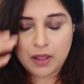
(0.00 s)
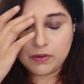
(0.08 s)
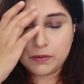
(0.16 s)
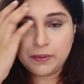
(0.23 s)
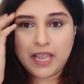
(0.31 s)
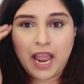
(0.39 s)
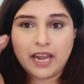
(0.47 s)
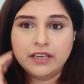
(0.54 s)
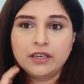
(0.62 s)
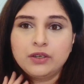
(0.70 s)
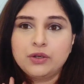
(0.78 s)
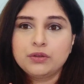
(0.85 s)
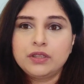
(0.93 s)
will be
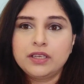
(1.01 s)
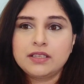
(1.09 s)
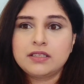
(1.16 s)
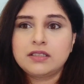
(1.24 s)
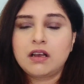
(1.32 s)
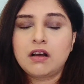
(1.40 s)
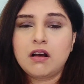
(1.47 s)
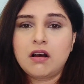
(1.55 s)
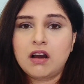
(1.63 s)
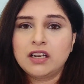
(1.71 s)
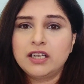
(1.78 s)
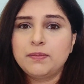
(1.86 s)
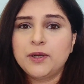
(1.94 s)
adding to this
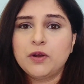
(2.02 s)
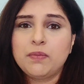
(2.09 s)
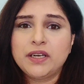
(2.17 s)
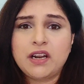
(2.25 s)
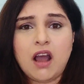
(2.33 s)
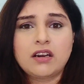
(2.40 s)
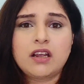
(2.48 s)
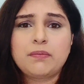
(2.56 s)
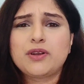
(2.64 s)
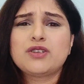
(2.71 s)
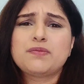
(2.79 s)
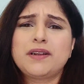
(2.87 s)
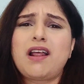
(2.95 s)
a little bit of banana,
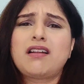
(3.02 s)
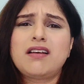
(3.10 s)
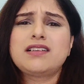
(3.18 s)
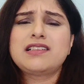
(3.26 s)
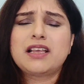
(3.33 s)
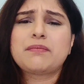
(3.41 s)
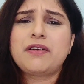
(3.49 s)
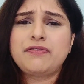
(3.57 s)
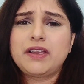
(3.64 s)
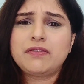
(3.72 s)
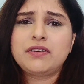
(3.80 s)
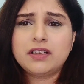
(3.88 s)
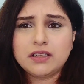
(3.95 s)
because banana is like my
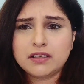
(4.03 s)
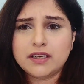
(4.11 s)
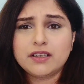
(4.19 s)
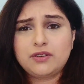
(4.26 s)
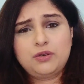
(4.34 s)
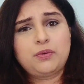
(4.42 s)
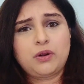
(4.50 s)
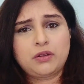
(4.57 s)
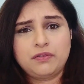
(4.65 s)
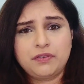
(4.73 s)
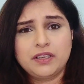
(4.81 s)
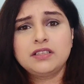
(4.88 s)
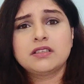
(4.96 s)
favorite ingredient to put on
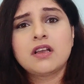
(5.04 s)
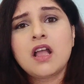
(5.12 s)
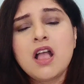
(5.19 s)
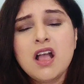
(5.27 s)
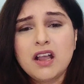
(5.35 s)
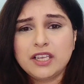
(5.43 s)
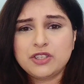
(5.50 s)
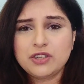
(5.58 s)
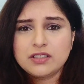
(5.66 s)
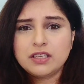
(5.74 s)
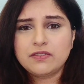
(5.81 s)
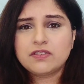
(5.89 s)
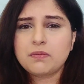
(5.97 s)
the face. It
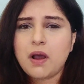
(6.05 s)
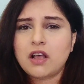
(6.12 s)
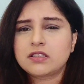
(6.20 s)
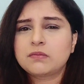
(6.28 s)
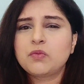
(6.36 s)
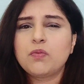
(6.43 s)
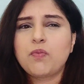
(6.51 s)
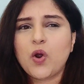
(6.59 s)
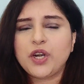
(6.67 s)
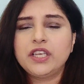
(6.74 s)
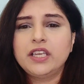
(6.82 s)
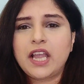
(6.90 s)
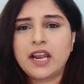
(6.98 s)
just gives the mask more
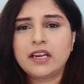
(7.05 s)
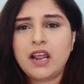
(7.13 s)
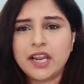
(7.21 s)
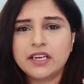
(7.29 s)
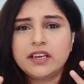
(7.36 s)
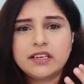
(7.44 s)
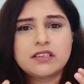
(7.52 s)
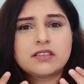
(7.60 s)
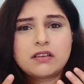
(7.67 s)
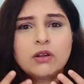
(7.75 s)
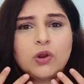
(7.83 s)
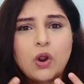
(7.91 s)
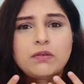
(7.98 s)
body and
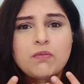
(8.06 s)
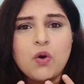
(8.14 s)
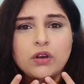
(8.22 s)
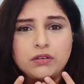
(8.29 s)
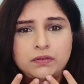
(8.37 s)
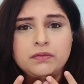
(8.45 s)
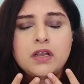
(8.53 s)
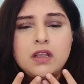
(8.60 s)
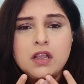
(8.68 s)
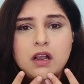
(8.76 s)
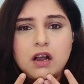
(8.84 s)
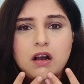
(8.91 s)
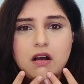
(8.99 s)
hydrates a lot more
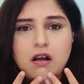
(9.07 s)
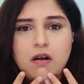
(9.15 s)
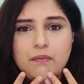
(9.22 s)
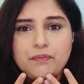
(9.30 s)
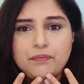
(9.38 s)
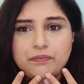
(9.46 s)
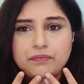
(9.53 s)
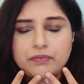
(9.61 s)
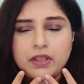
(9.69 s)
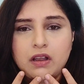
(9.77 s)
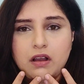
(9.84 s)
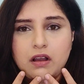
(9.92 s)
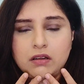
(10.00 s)

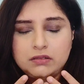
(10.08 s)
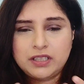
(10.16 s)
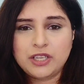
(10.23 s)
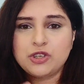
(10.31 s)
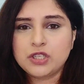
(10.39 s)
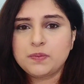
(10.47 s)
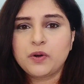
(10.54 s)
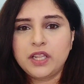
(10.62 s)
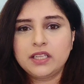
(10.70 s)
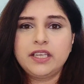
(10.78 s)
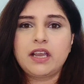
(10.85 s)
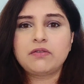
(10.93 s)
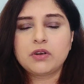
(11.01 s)
than just
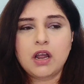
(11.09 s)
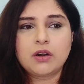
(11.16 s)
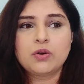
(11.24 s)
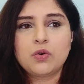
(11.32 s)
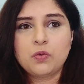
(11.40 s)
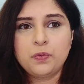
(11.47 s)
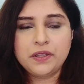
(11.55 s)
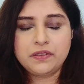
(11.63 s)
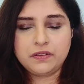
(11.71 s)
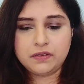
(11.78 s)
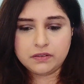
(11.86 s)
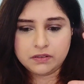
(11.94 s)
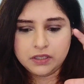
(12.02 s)
putting the avocado
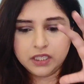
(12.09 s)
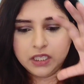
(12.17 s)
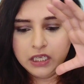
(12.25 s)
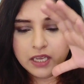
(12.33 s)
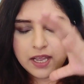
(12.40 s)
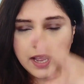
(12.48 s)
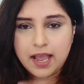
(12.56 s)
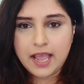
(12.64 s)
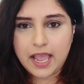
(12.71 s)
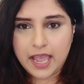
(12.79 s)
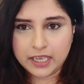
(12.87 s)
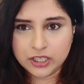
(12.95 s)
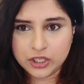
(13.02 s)
with the
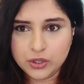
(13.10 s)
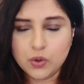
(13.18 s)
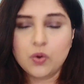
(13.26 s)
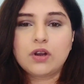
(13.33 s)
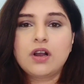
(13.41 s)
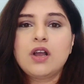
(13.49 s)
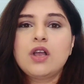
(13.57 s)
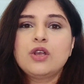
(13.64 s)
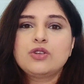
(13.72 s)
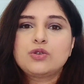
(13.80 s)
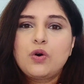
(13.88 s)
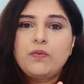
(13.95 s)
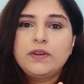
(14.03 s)
egg yolk.
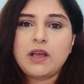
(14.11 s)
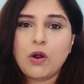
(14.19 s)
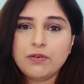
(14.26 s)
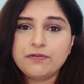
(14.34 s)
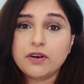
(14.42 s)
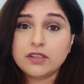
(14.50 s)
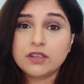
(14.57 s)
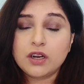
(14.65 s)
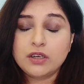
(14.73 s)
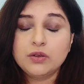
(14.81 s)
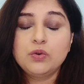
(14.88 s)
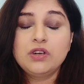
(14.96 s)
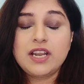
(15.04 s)
So without further
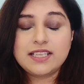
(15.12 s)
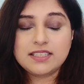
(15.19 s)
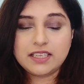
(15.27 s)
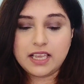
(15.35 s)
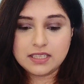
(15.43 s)
ado, let's